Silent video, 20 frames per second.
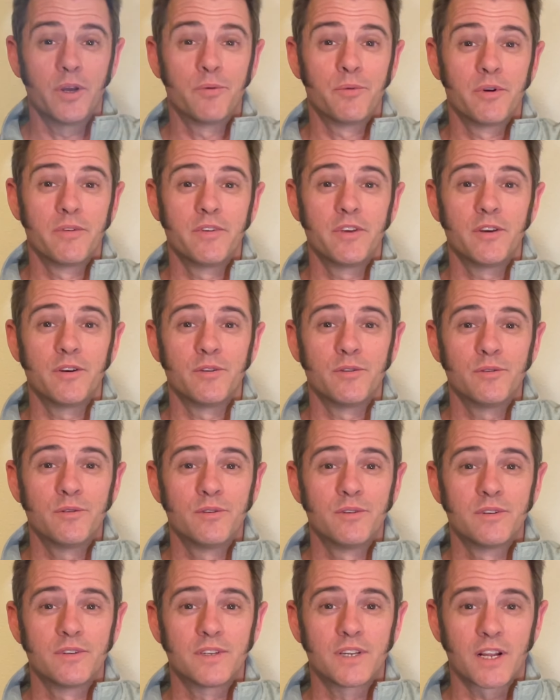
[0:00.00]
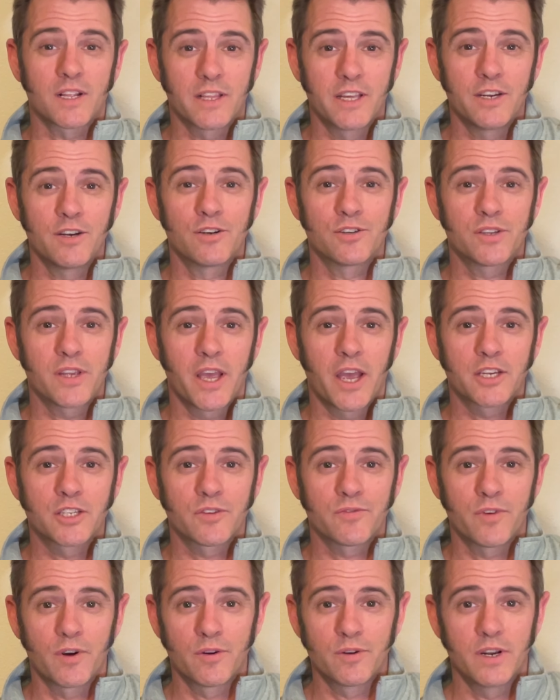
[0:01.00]
review, to clean your
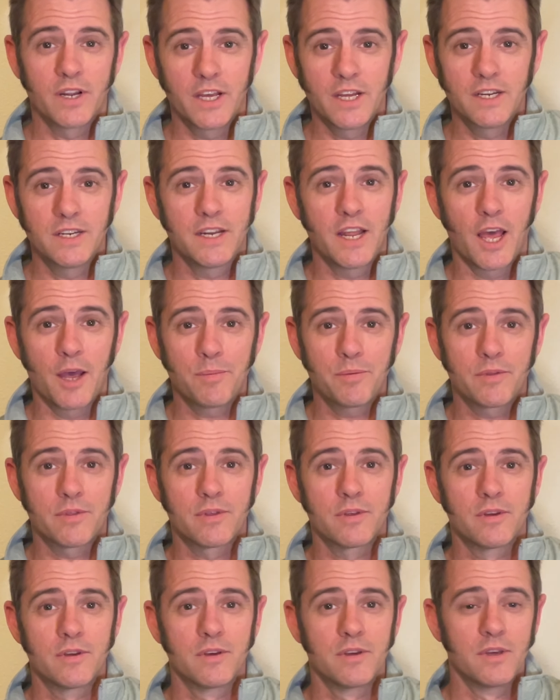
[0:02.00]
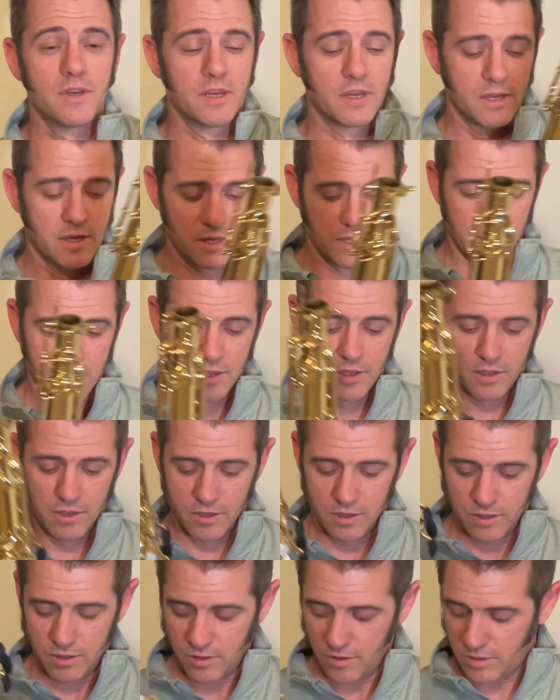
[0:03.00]
saxophone in depth,
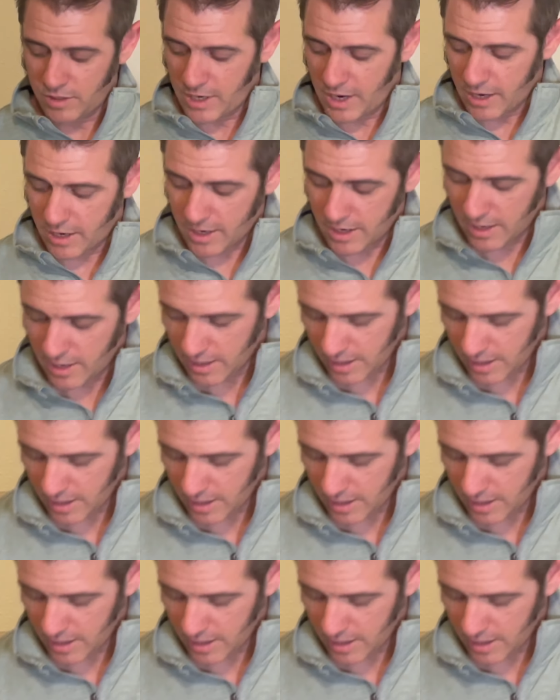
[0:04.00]
you take